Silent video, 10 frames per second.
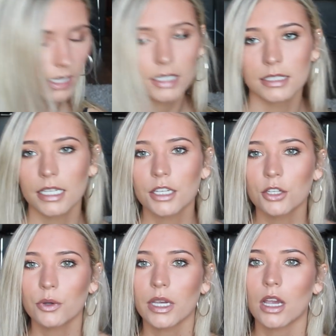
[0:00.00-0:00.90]

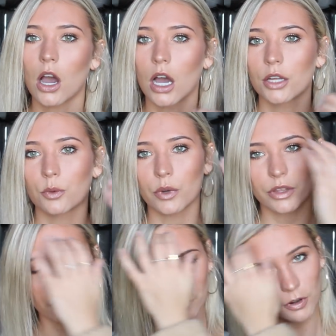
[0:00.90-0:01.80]
Continuing on
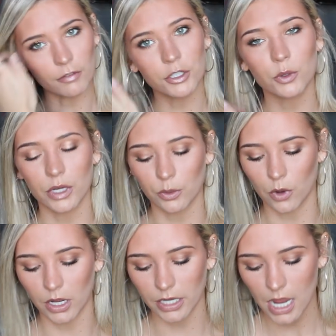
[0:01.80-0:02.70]
with Forever
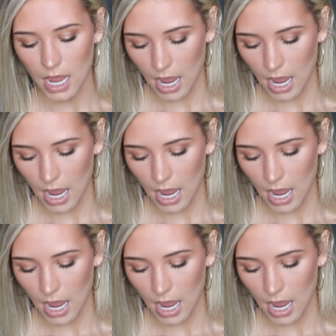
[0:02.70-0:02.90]
21,